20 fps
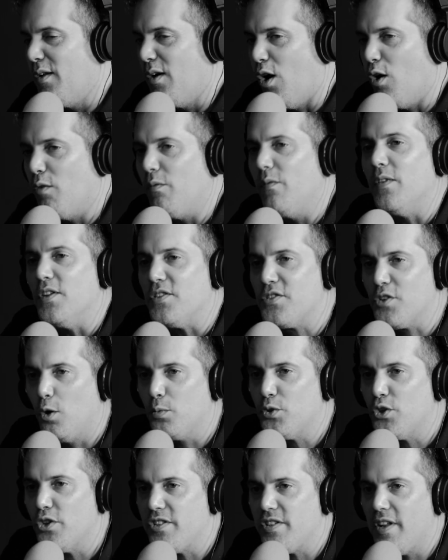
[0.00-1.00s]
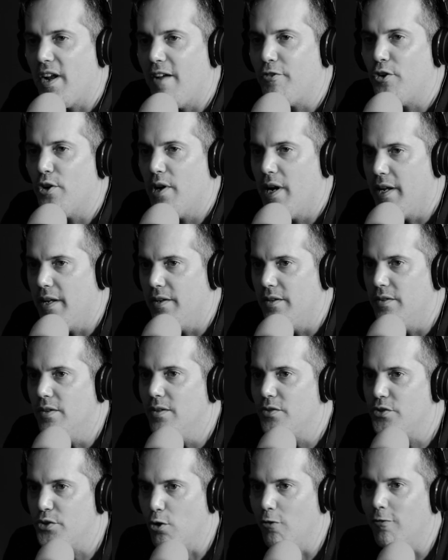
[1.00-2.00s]
all the sculptures that I've
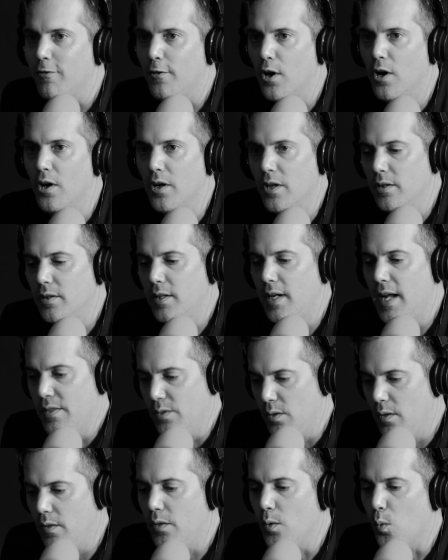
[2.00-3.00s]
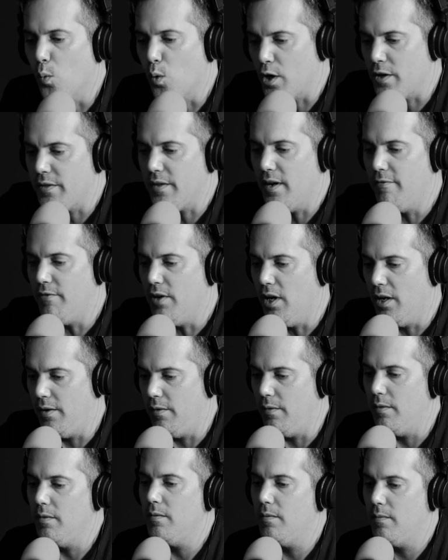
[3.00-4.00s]
created so far and the work that I've
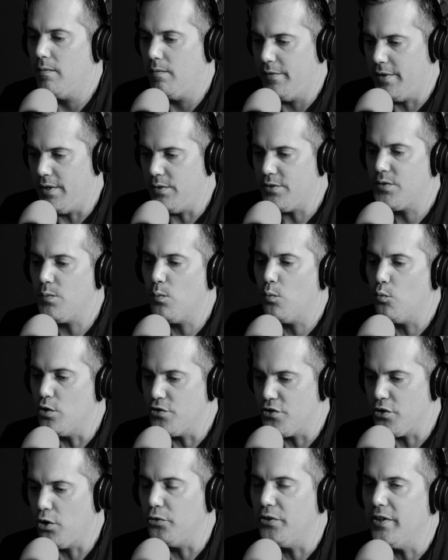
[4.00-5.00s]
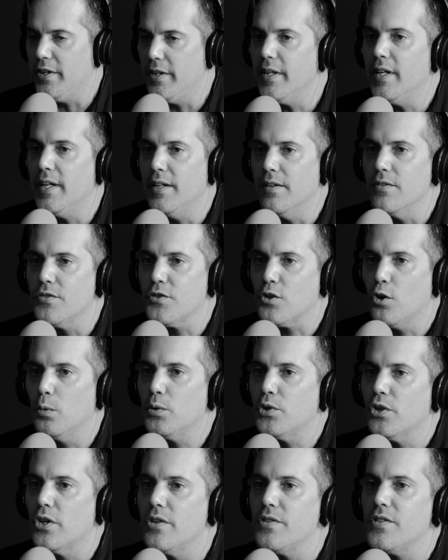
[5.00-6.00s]
done that's resulted in
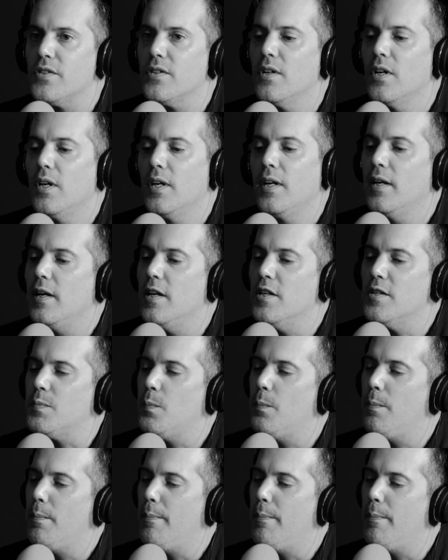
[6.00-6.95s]
sculptures is